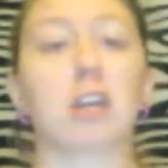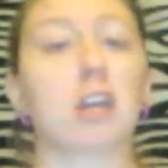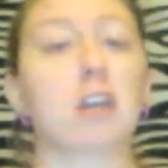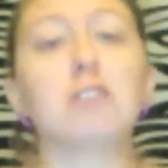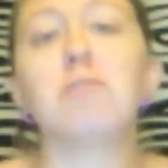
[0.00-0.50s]

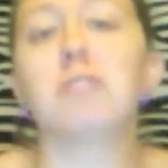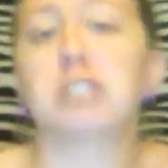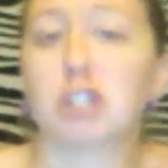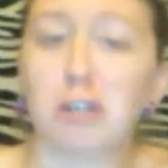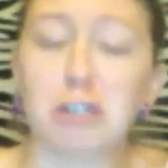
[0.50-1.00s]
Go to a
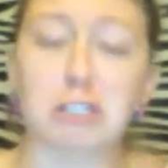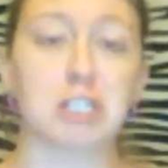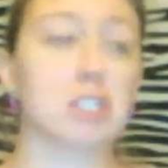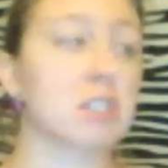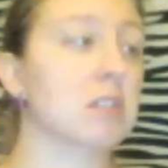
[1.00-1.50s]

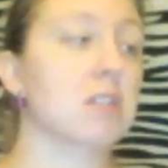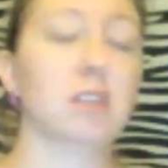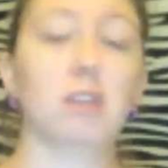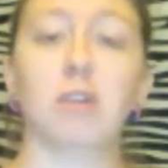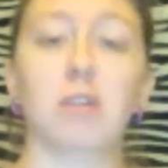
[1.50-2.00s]
church,
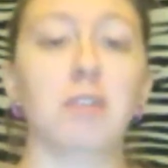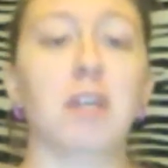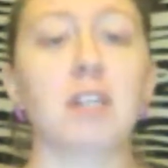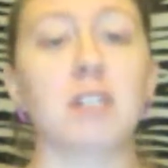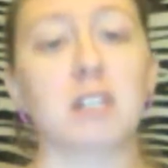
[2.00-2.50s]
you know,
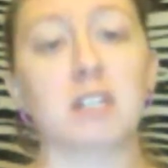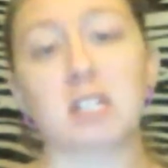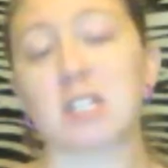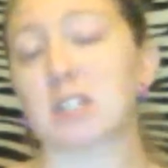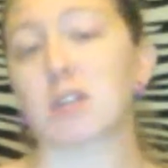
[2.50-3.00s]

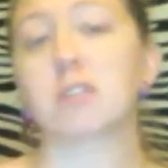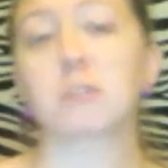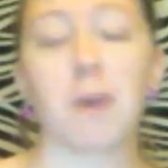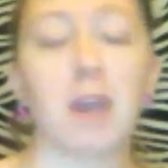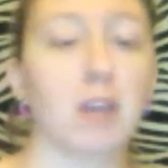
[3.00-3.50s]
that's close
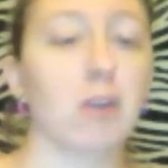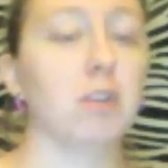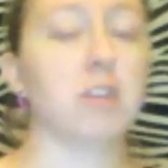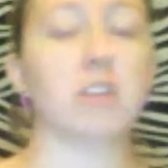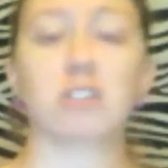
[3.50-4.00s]
by. Go
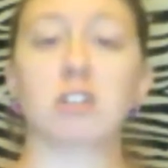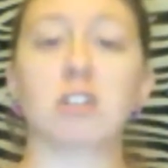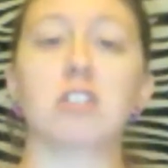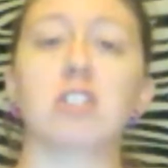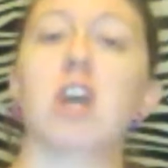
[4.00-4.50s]
to your
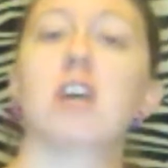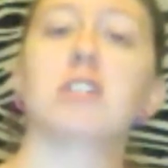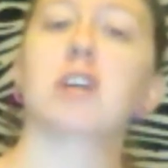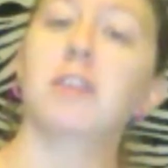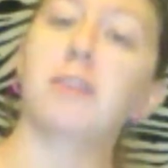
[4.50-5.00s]
church.
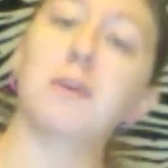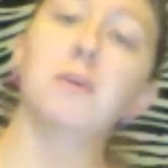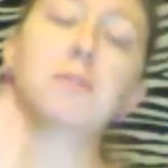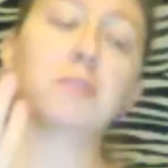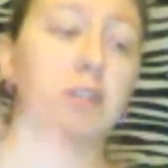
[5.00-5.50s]
Talk
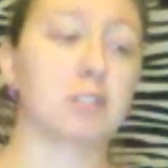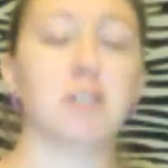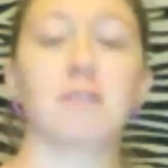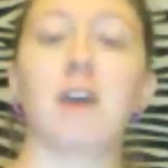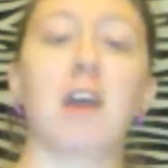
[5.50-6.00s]
to
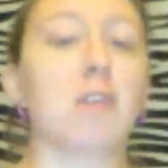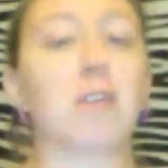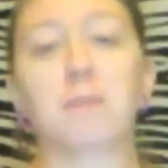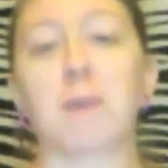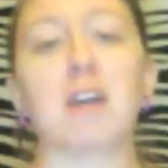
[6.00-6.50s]
the father
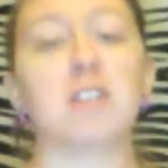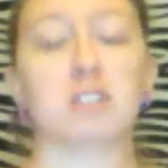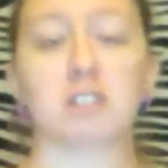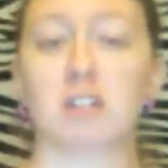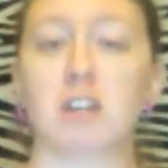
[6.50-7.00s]
or the
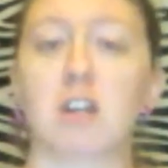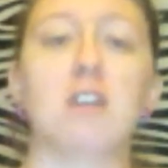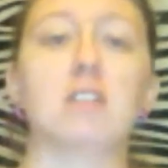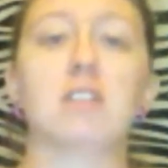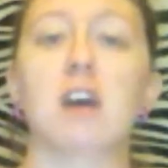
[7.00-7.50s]
pastor.
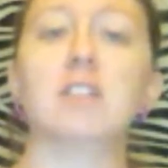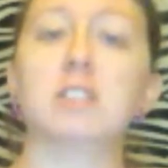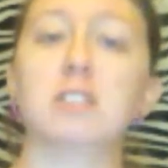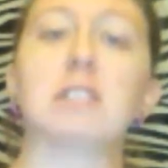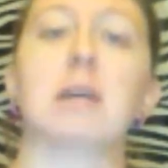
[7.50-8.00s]
Talk
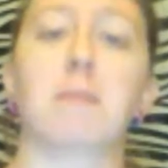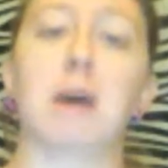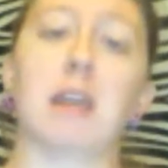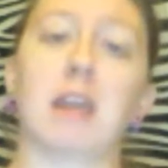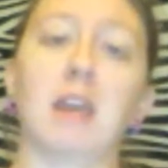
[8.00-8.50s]
to
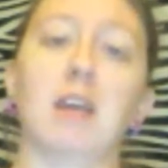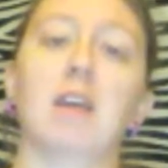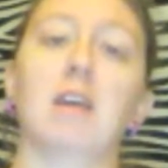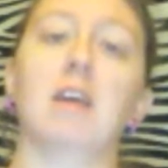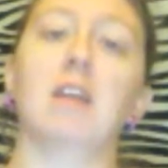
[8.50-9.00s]
somebody
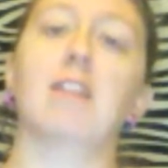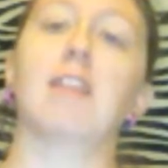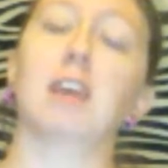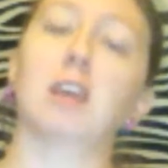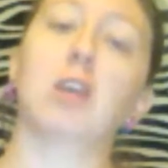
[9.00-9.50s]

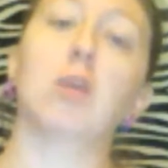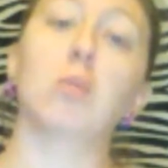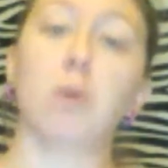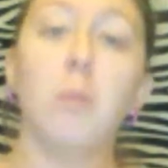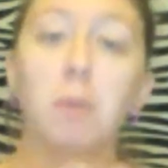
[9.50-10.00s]
that you
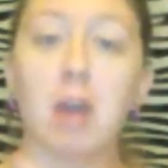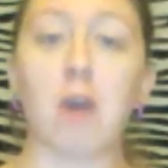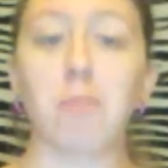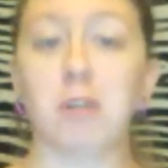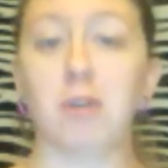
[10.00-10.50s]
know would
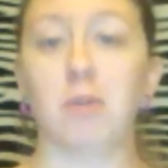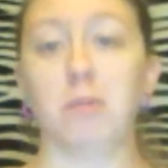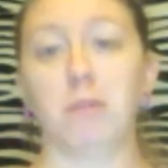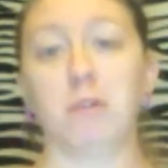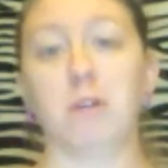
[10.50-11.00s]
help you.
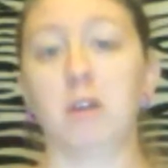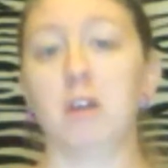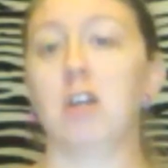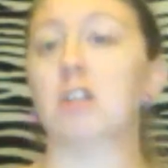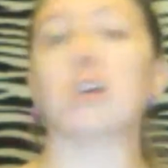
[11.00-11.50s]

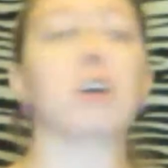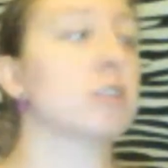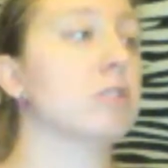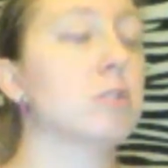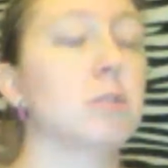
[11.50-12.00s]

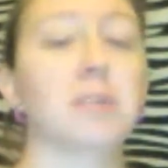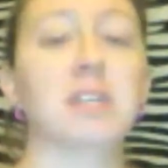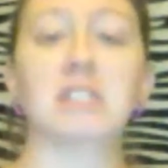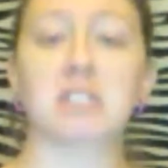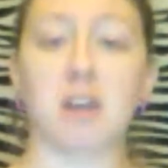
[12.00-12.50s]
Talk to the
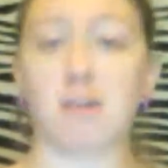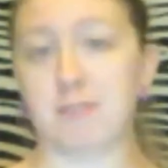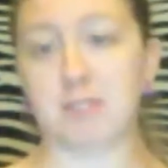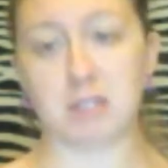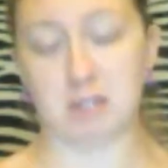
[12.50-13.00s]
police
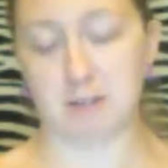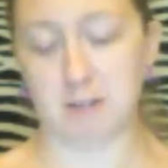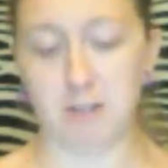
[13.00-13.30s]
officer.